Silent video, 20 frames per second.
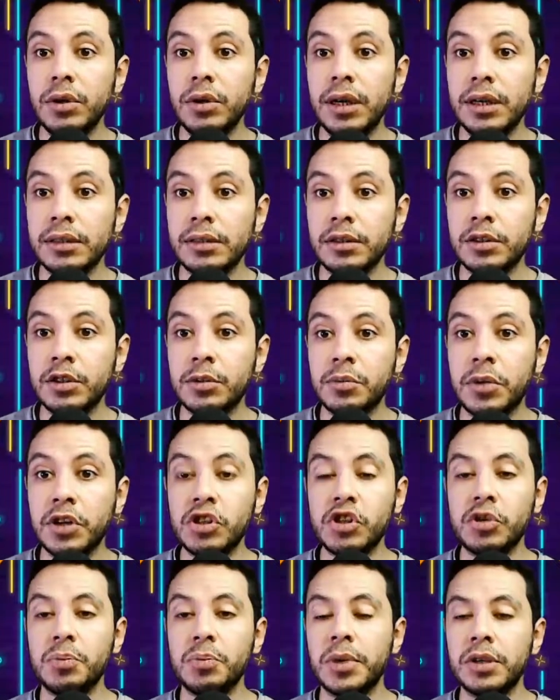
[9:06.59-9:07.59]
it is
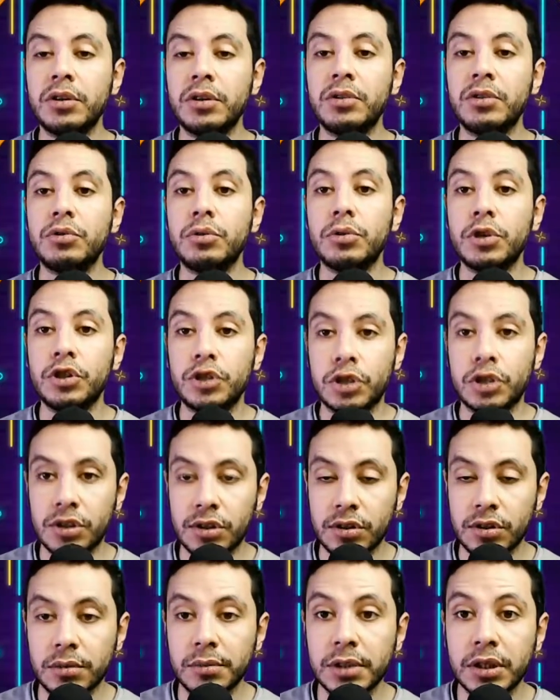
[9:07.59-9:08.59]
much better to
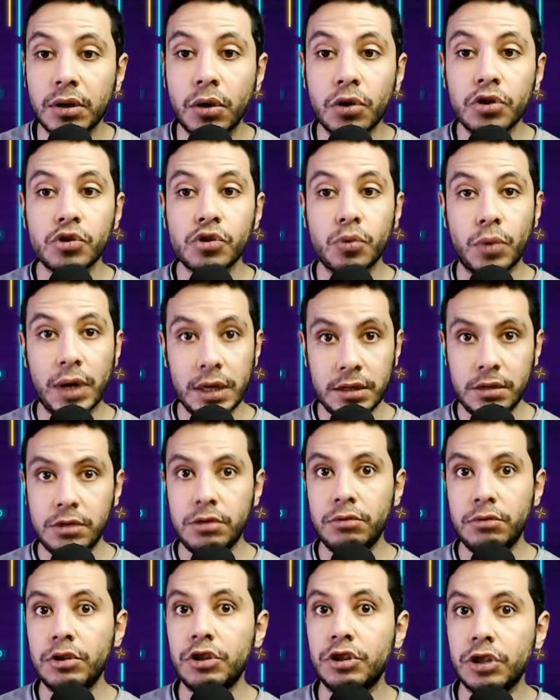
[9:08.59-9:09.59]
register, because once
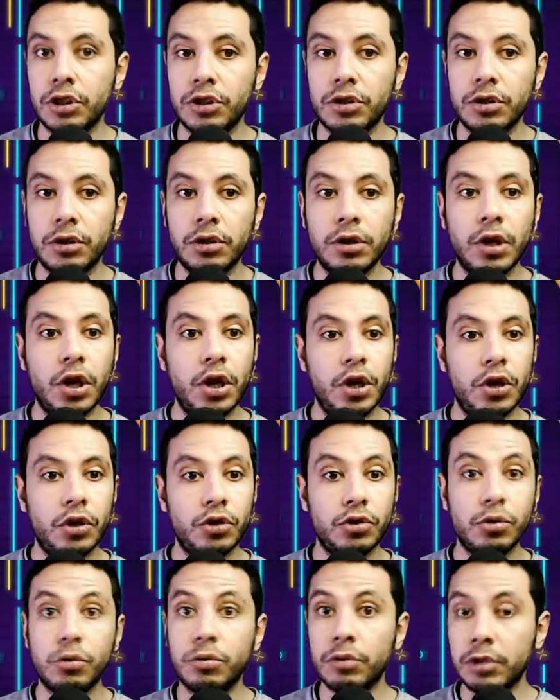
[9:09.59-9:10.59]
you register,
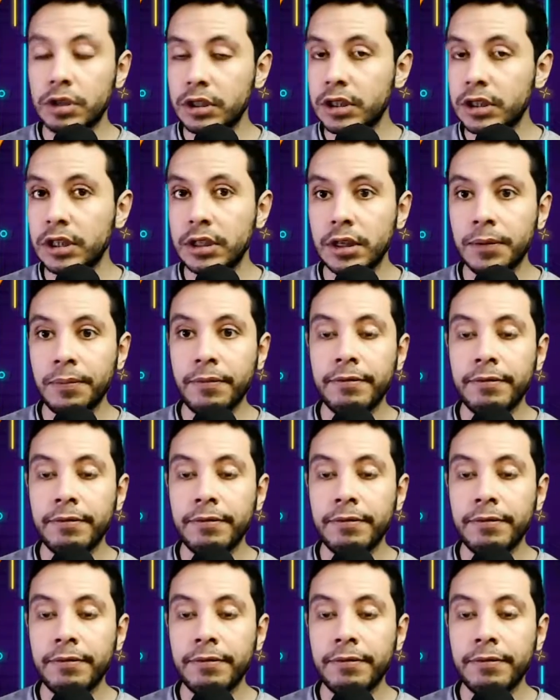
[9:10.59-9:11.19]
you already